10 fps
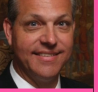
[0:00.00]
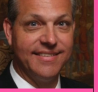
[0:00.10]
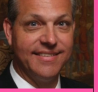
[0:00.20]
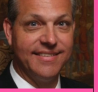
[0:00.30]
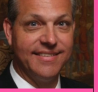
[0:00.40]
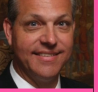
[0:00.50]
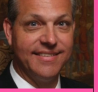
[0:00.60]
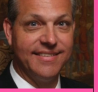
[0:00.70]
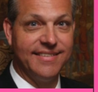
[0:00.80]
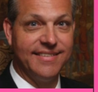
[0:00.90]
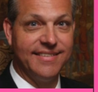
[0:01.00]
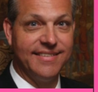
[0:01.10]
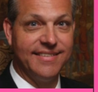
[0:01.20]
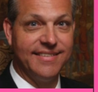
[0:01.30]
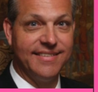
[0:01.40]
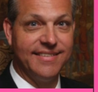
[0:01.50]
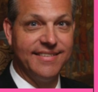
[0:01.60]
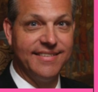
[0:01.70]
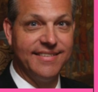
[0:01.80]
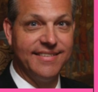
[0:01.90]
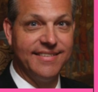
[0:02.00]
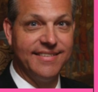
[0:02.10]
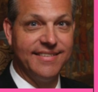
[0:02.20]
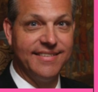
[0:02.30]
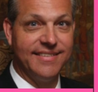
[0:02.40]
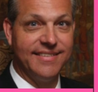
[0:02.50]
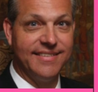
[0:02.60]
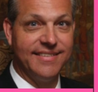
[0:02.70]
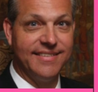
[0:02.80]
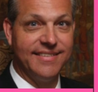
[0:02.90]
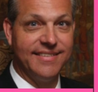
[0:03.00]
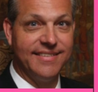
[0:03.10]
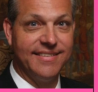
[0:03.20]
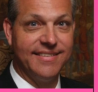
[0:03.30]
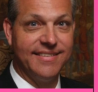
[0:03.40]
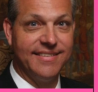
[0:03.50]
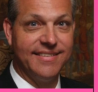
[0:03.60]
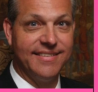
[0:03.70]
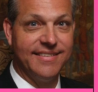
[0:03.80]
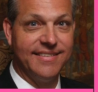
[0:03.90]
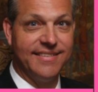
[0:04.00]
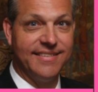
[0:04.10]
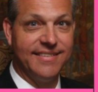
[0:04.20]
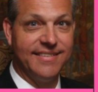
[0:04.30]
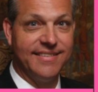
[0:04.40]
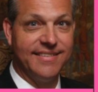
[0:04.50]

This is a still picture; no speech is visible.